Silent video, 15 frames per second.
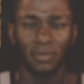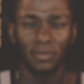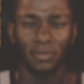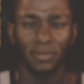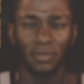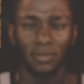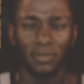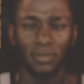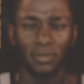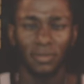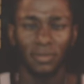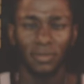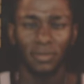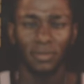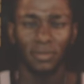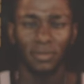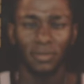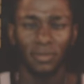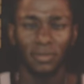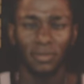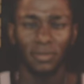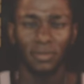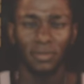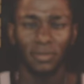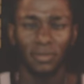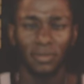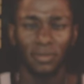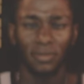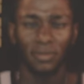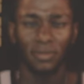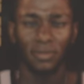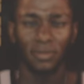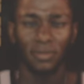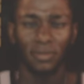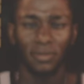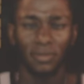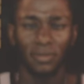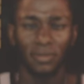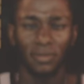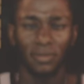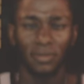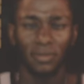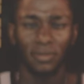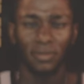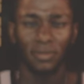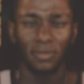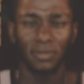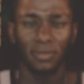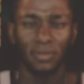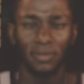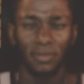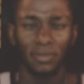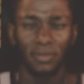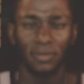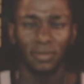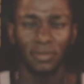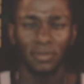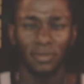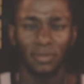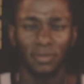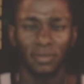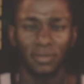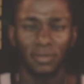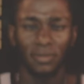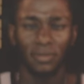The person shown says nothing.